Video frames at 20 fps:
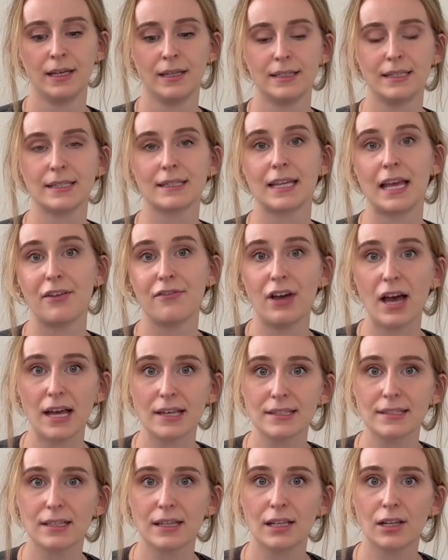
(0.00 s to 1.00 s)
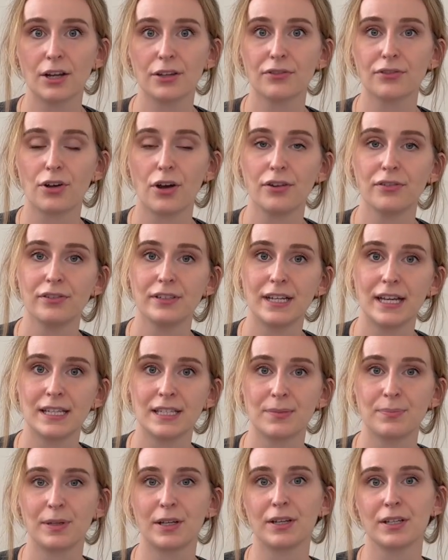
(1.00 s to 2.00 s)
This gave us a lot of confidence
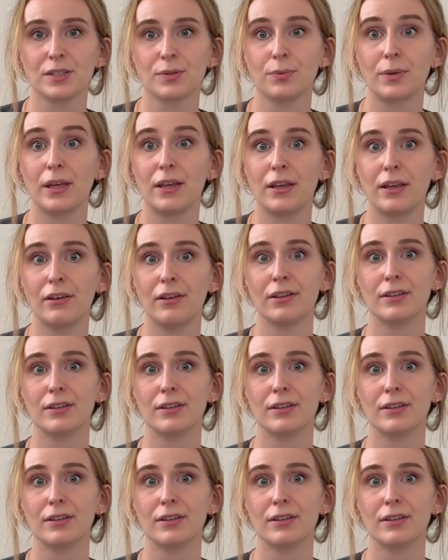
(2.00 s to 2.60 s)
because we